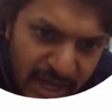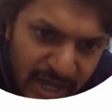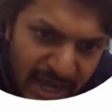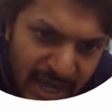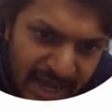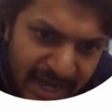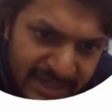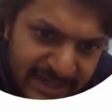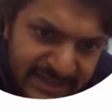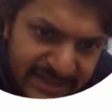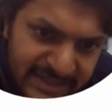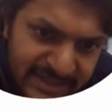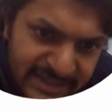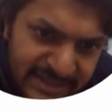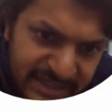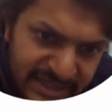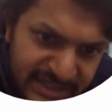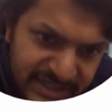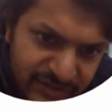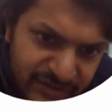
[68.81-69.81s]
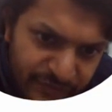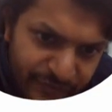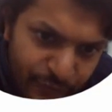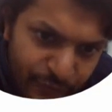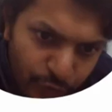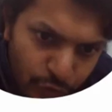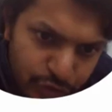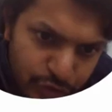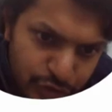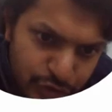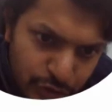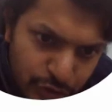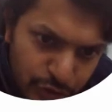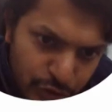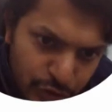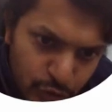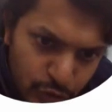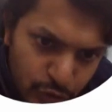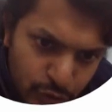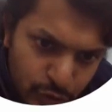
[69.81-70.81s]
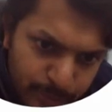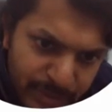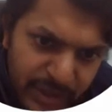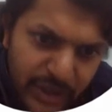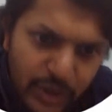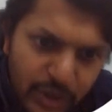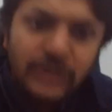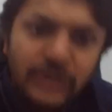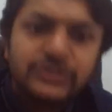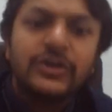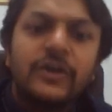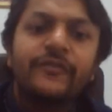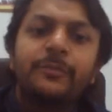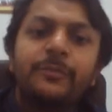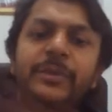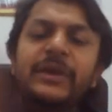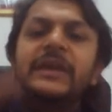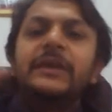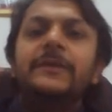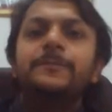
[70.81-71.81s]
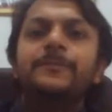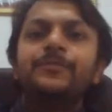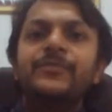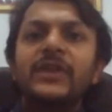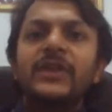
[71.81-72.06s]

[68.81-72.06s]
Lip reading: and this is force on Q because of P.